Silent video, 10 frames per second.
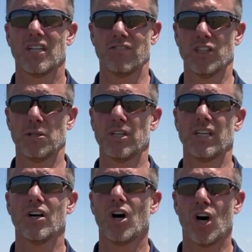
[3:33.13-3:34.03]
of
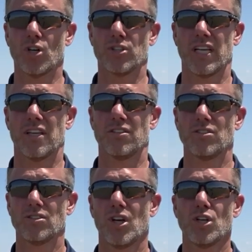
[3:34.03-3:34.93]
Liberty altogether.
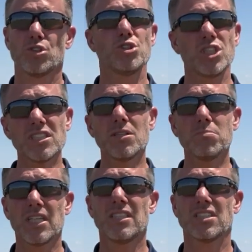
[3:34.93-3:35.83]
So just
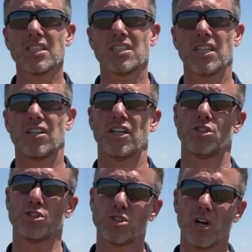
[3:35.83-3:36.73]
some things to consider as
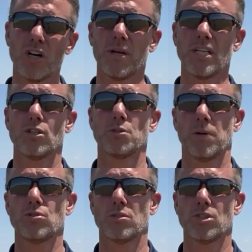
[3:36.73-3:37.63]
you're starting to make those
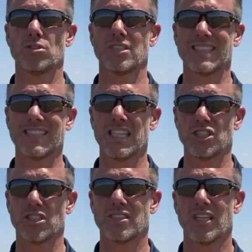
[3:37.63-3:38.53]
post-emerge
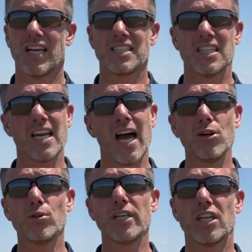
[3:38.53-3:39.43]
decisions to
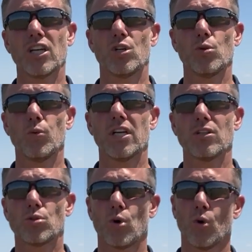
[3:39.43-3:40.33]
not only get good weed
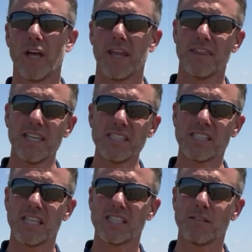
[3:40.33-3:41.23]
control this
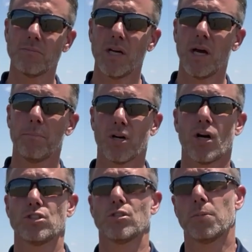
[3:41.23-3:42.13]
season, but
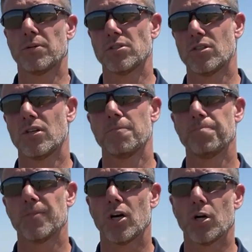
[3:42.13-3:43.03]
also to preserve
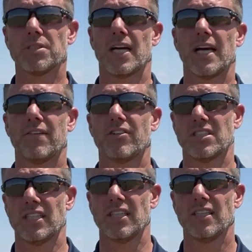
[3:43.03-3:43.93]
herbicide
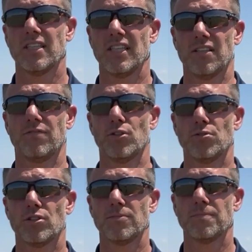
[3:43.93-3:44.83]
efficacy in the
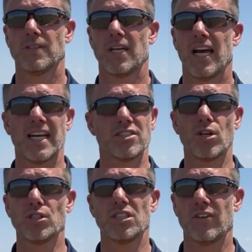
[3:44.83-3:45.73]
future. As
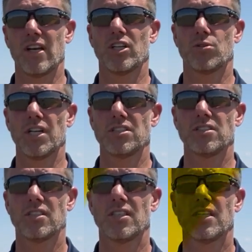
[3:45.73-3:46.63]
always, if you have any
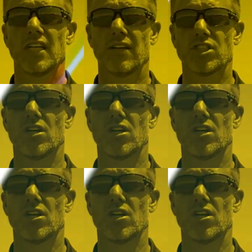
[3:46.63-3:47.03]
questions, give us a